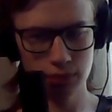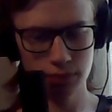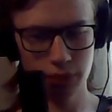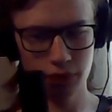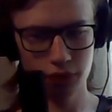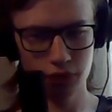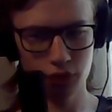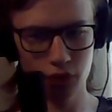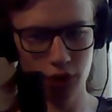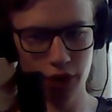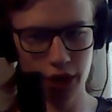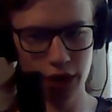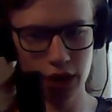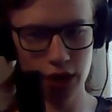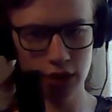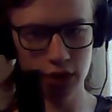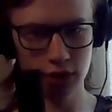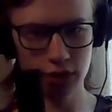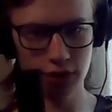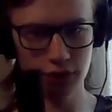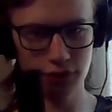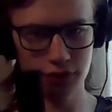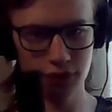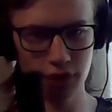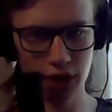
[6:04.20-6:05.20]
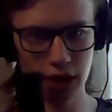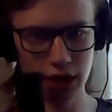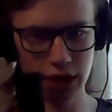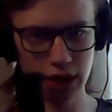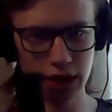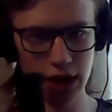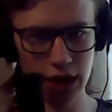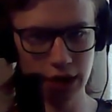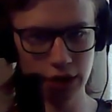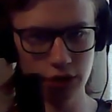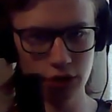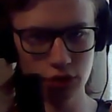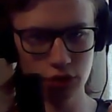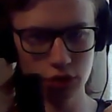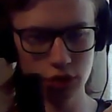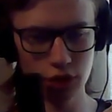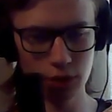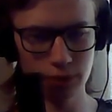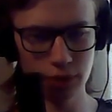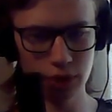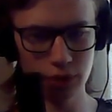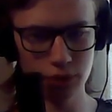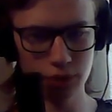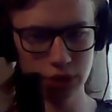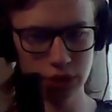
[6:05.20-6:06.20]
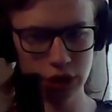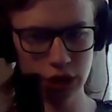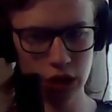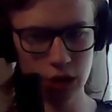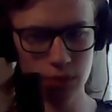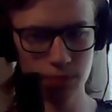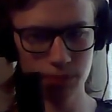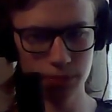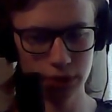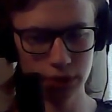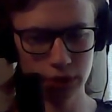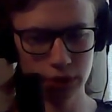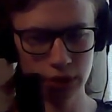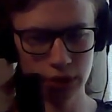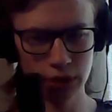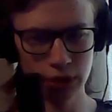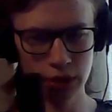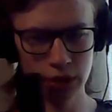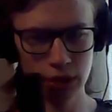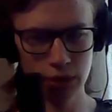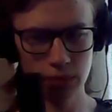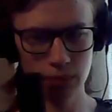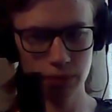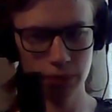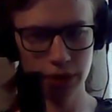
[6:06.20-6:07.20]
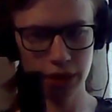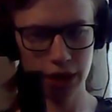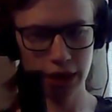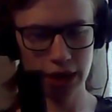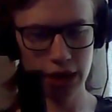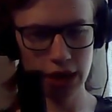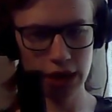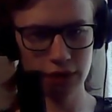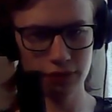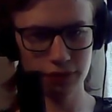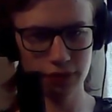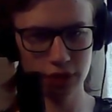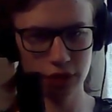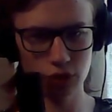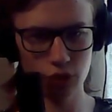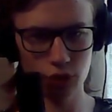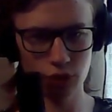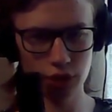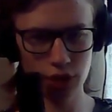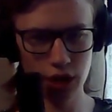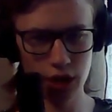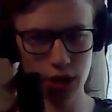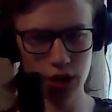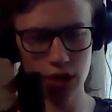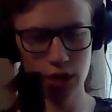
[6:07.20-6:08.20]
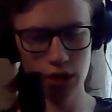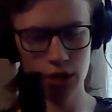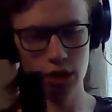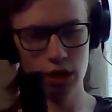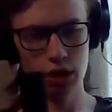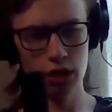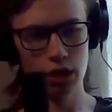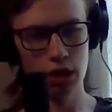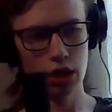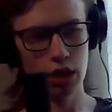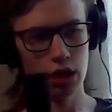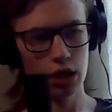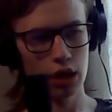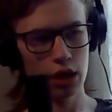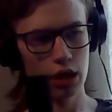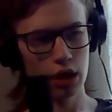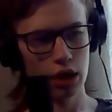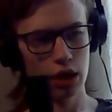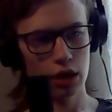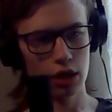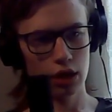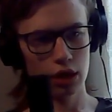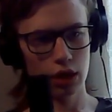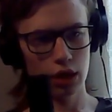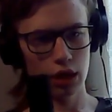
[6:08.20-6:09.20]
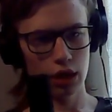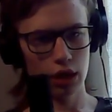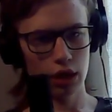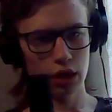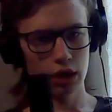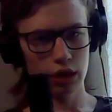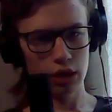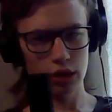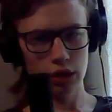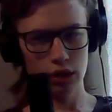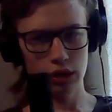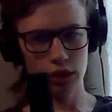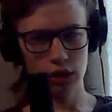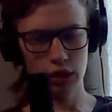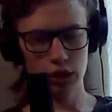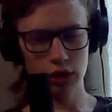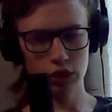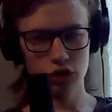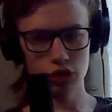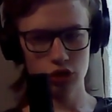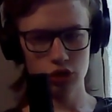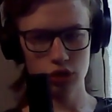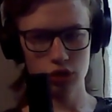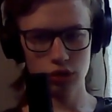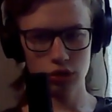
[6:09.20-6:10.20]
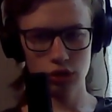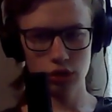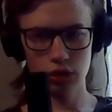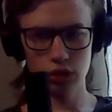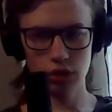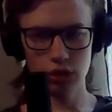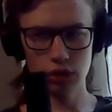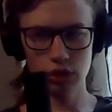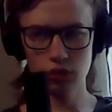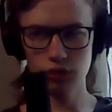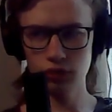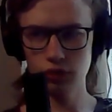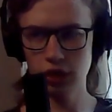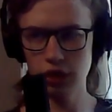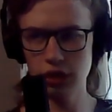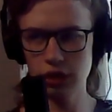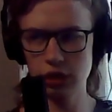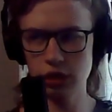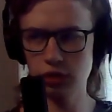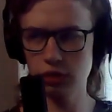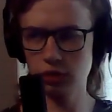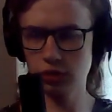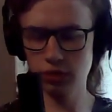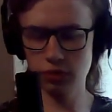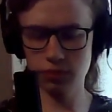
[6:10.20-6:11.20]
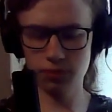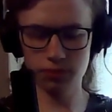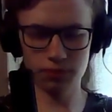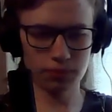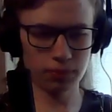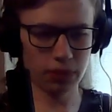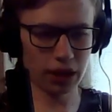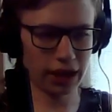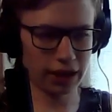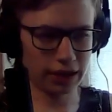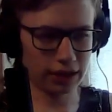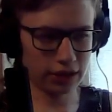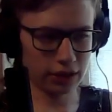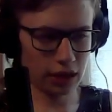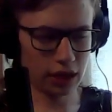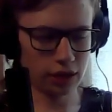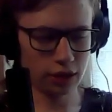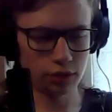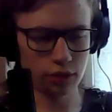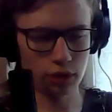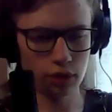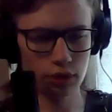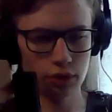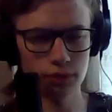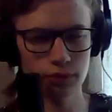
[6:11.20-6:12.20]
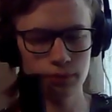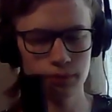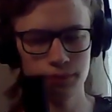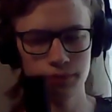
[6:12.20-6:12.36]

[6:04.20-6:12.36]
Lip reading: before I got on the flight, I knew something was up, but I kind of ignored it. And it just really, like, I don't know.